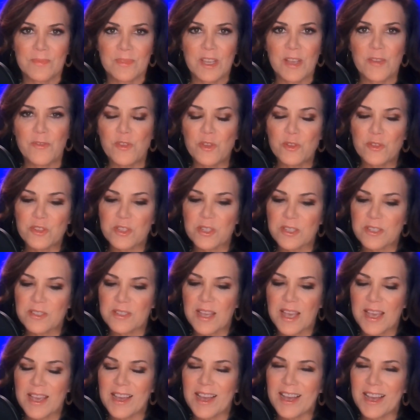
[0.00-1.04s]
If you
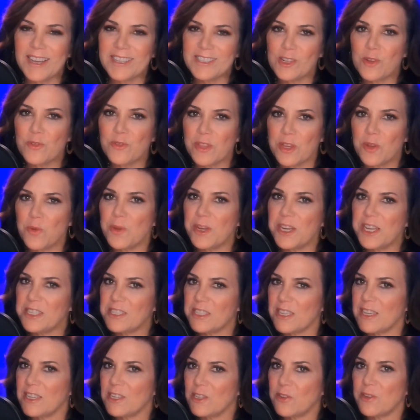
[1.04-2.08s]
say, I don't think we need
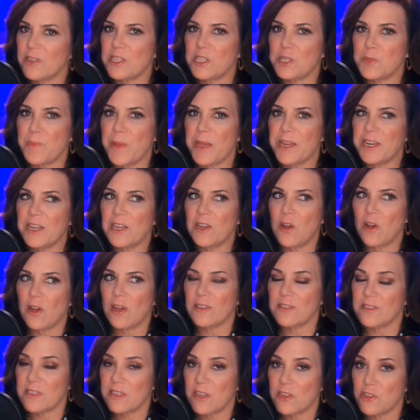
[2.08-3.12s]
to increase spending
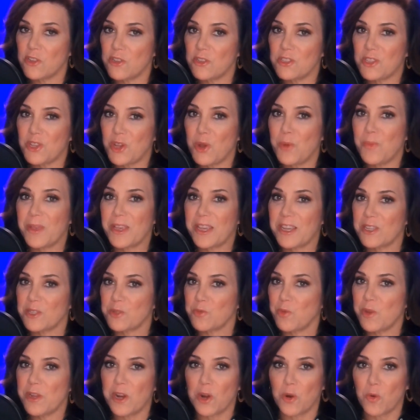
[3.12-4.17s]
on such and so because
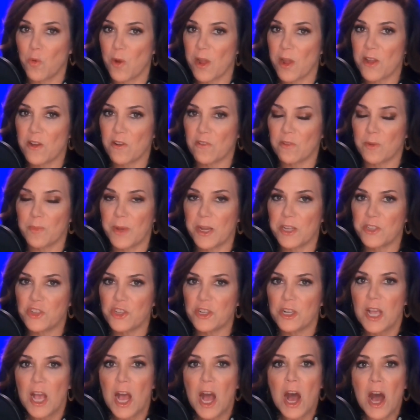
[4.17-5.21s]
we are way over budget,